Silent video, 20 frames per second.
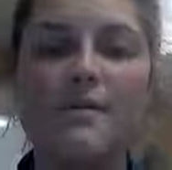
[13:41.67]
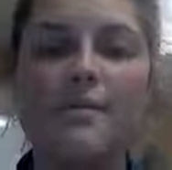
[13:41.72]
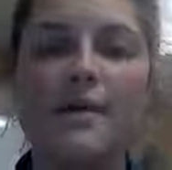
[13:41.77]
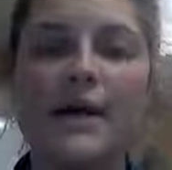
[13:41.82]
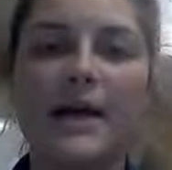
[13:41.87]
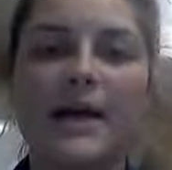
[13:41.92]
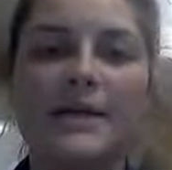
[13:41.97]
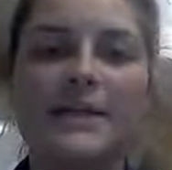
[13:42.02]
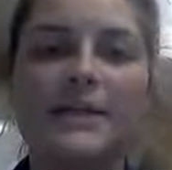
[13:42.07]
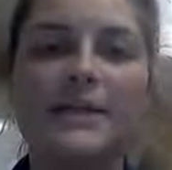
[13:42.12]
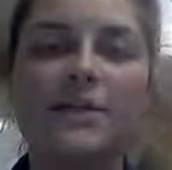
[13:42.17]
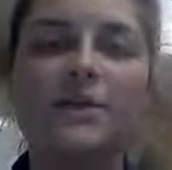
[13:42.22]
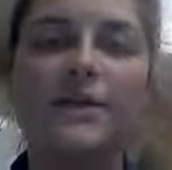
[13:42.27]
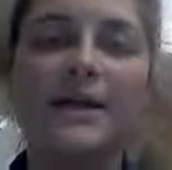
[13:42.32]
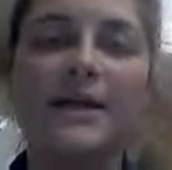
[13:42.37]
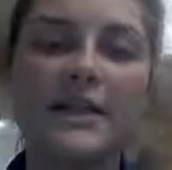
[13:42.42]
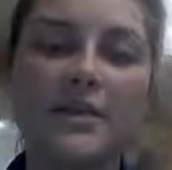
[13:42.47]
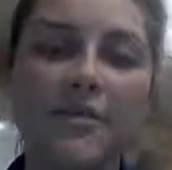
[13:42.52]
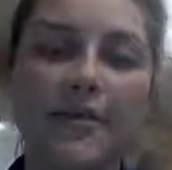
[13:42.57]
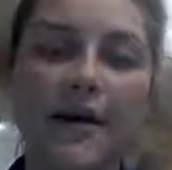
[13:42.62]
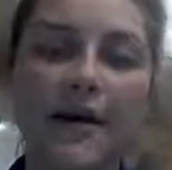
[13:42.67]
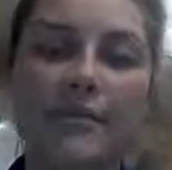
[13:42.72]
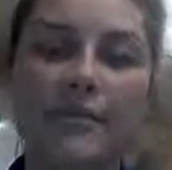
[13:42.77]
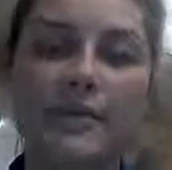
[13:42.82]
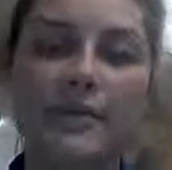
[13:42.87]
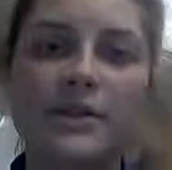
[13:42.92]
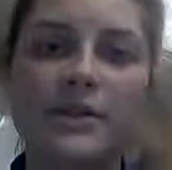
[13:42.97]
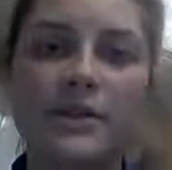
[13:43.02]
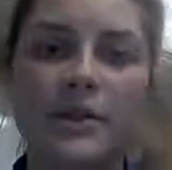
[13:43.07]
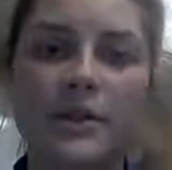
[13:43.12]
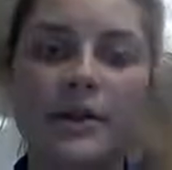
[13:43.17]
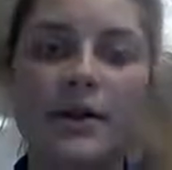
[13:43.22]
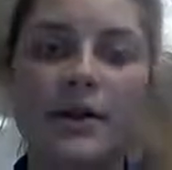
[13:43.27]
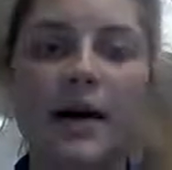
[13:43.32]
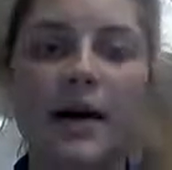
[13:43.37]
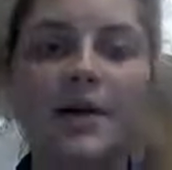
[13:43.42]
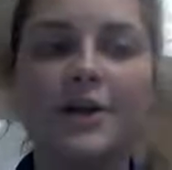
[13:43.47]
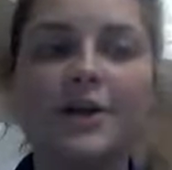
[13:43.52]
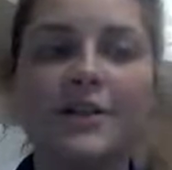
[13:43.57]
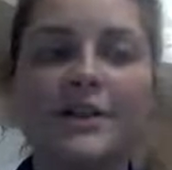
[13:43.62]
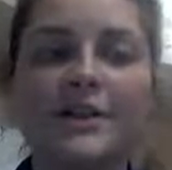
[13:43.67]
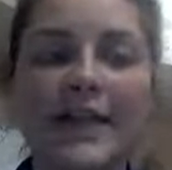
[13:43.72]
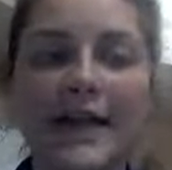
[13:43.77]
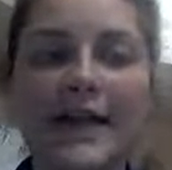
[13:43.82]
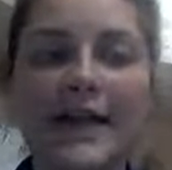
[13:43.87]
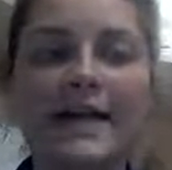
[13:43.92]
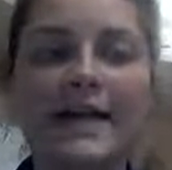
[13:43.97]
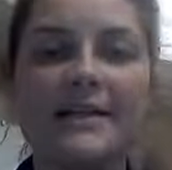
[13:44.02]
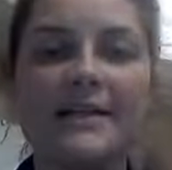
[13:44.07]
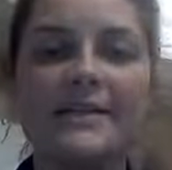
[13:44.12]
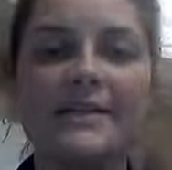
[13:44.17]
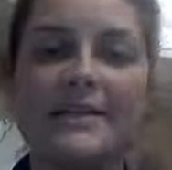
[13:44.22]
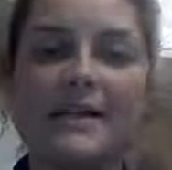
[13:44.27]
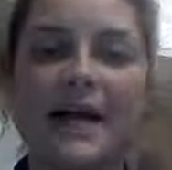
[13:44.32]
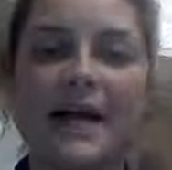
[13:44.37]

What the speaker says: because you need to be able to understand